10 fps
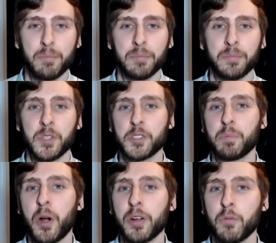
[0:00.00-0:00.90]
It's
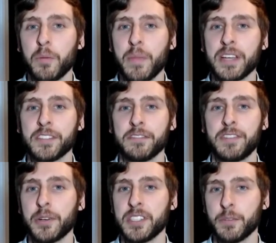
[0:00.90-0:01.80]
part of what makes it
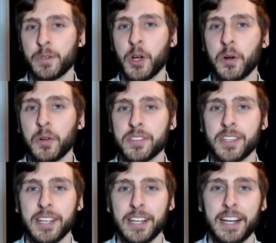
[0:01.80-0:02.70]
very difficult
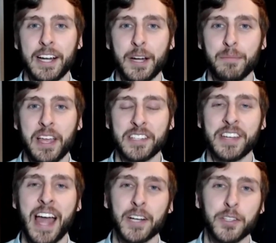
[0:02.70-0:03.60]
as an
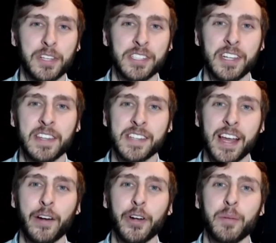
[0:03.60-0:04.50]
activist in this
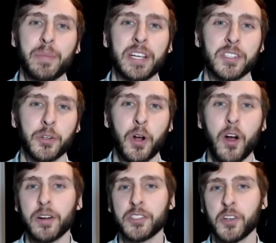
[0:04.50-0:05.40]
area, because there
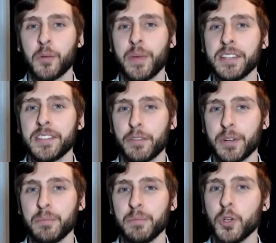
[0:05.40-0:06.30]
are so many
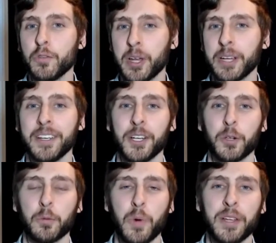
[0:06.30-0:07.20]
different moving
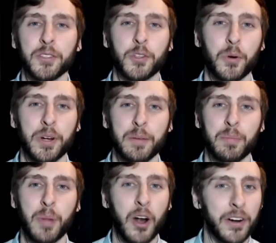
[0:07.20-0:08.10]
regulatory
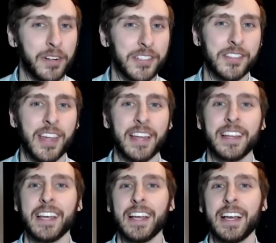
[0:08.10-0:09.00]
parts that
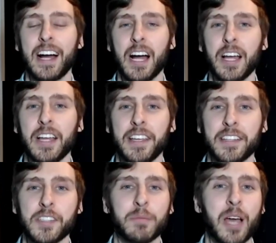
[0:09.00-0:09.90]

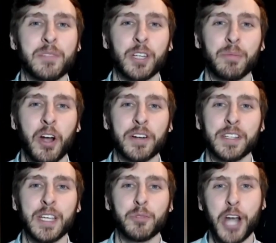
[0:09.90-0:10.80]
sometimes it can be hard to
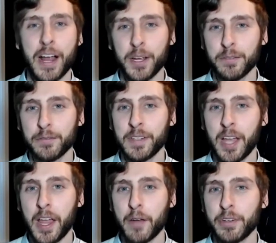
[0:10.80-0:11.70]
keep track of
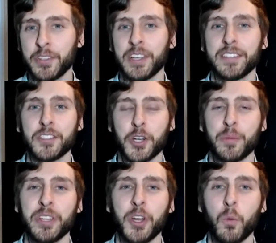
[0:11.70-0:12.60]
everything and
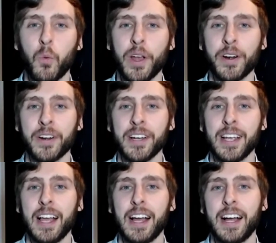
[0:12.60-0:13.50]
determine, where
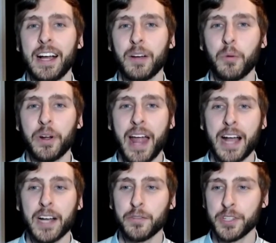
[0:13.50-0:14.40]

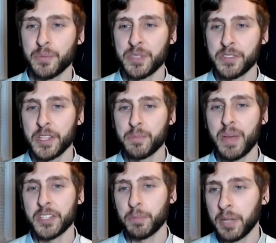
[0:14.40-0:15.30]
activism is
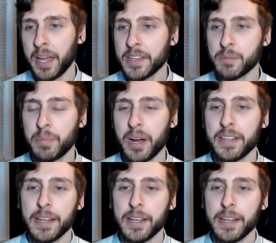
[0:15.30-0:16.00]
best placed. But